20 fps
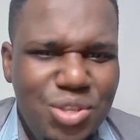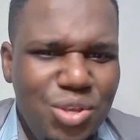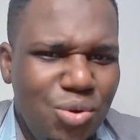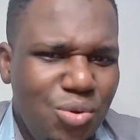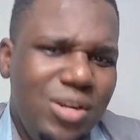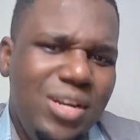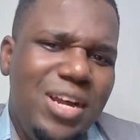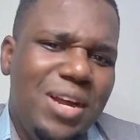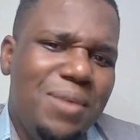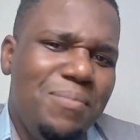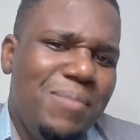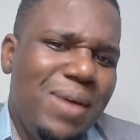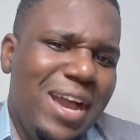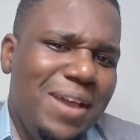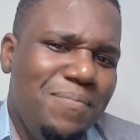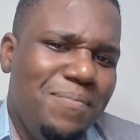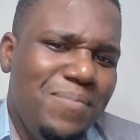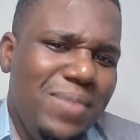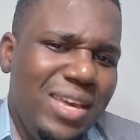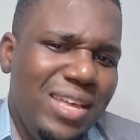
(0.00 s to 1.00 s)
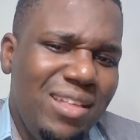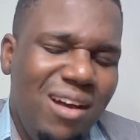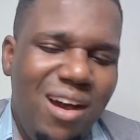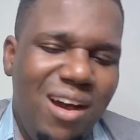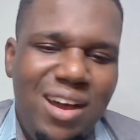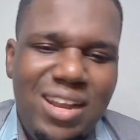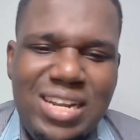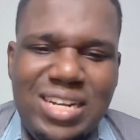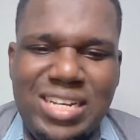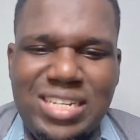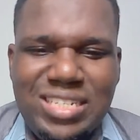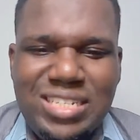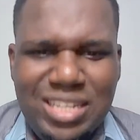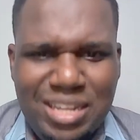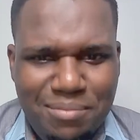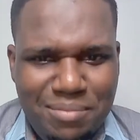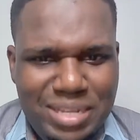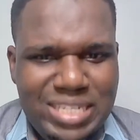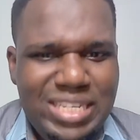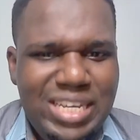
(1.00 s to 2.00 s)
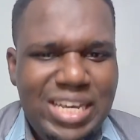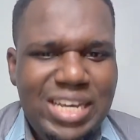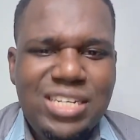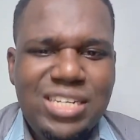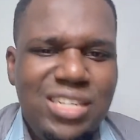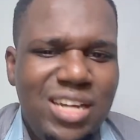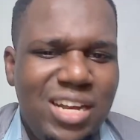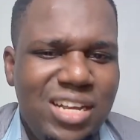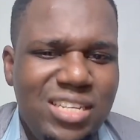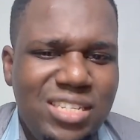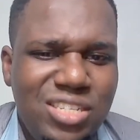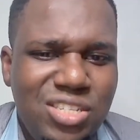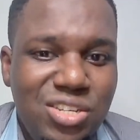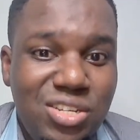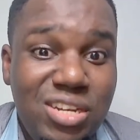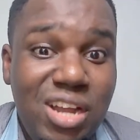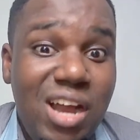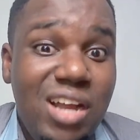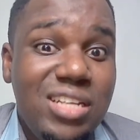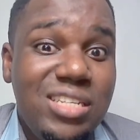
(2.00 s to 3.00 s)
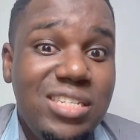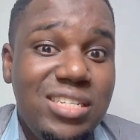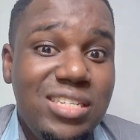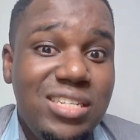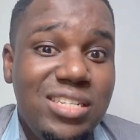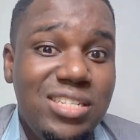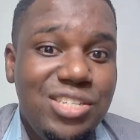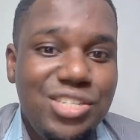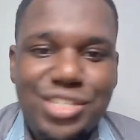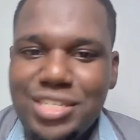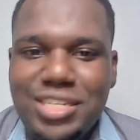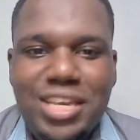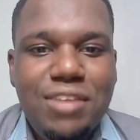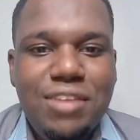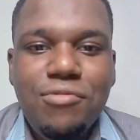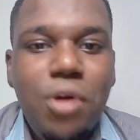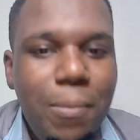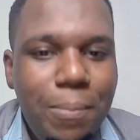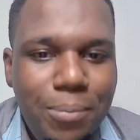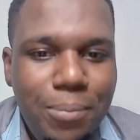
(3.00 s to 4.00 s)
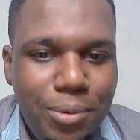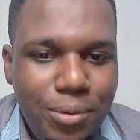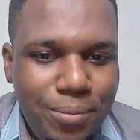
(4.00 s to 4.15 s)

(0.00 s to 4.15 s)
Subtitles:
though there might be all of these limitations, to not just give up,